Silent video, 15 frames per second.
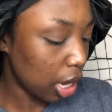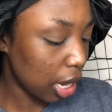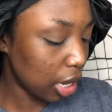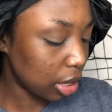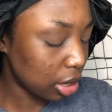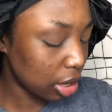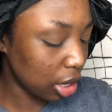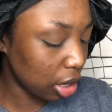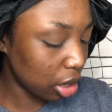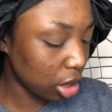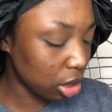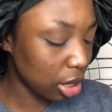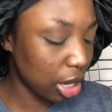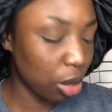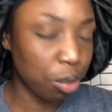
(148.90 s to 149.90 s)
And it
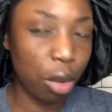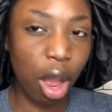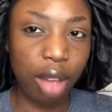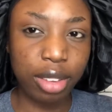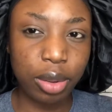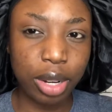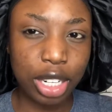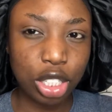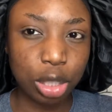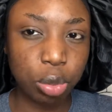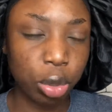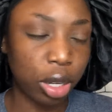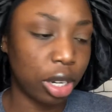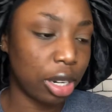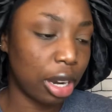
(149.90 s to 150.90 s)
looks kind of mauvey when I just
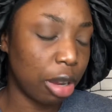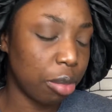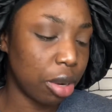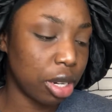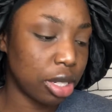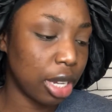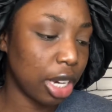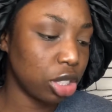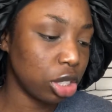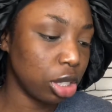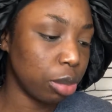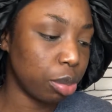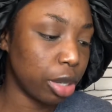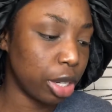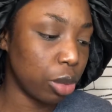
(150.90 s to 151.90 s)
pointed it out, but it's
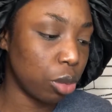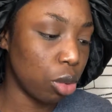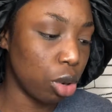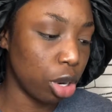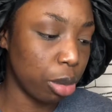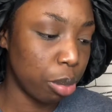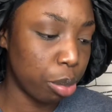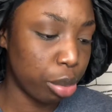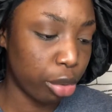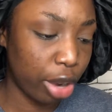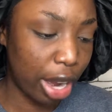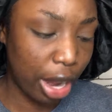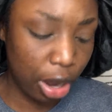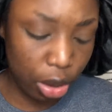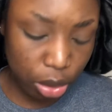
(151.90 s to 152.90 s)
actually a pretty warm
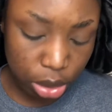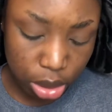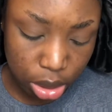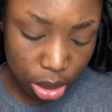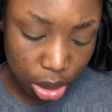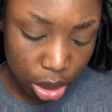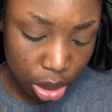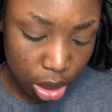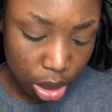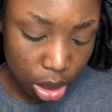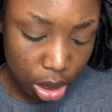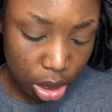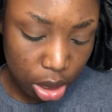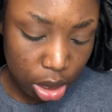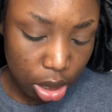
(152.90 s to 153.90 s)
brown.
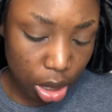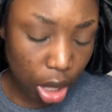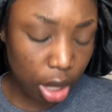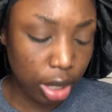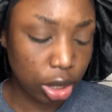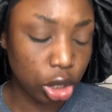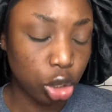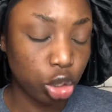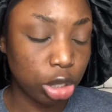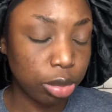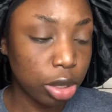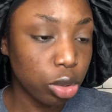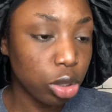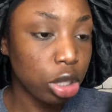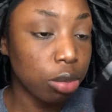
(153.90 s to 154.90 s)
Not
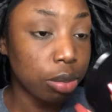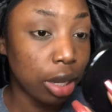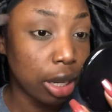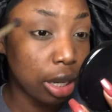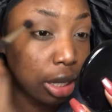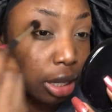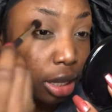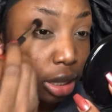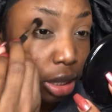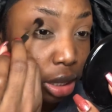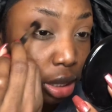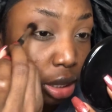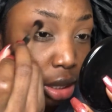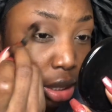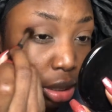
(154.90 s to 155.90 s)
extremely warm, but it
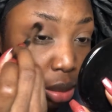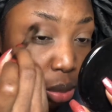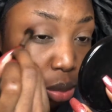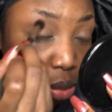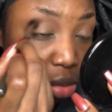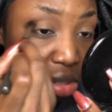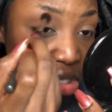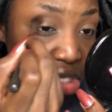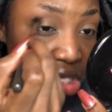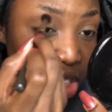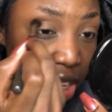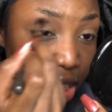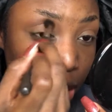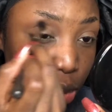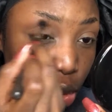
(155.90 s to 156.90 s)
is
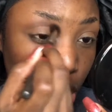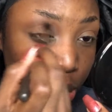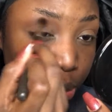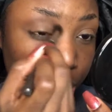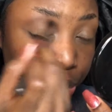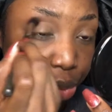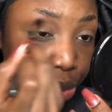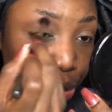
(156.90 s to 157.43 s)
slightly warm.